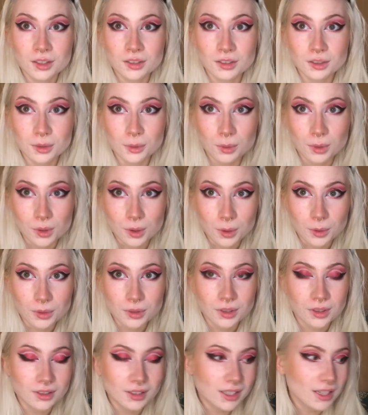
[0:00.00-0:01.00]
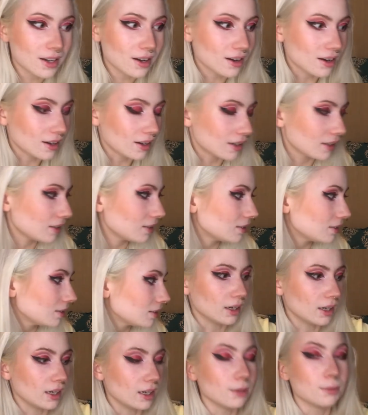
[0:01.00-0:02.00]
So those are the
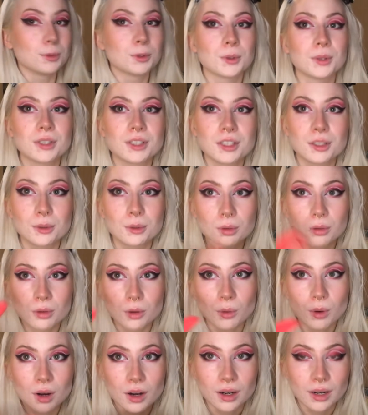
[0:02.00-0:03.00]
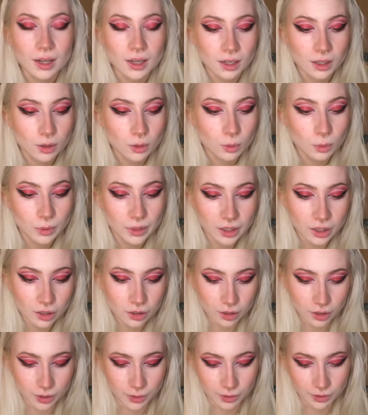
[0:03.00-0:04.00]
eyes. I am going to throw on a
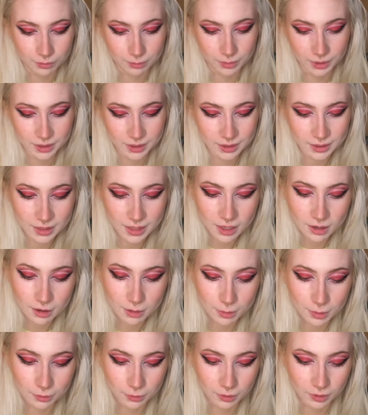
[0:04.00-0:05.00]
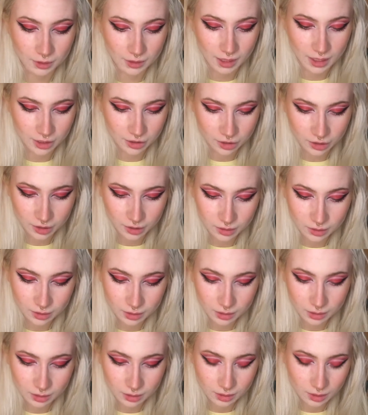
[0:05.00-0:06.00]
quick coat of mascara before
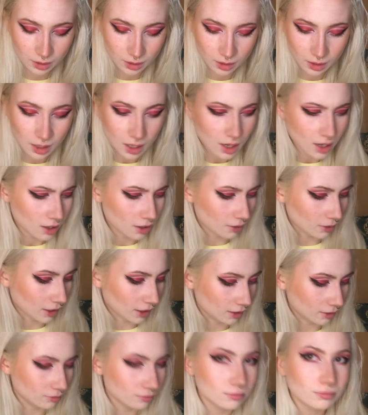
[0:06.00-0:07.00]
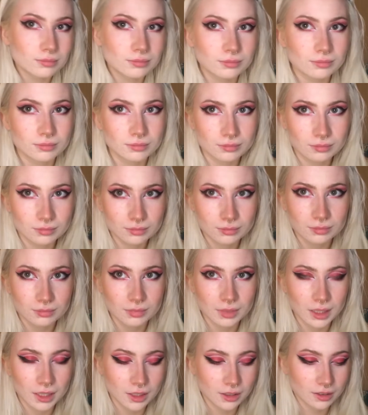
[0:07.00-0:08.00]
lashes. Okay,
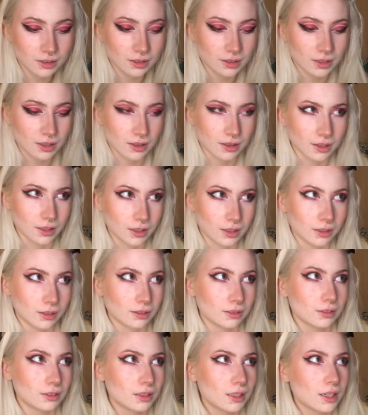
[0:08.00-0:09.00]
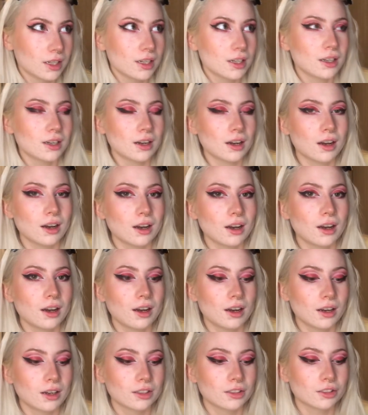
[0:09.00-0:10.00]
here's the thing.
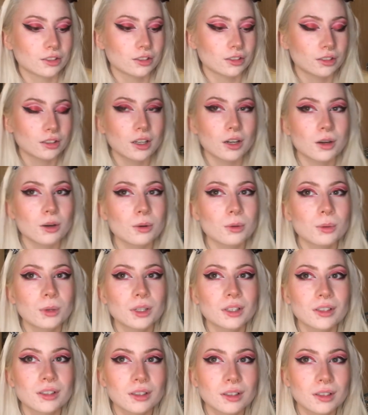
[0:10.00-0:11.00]
So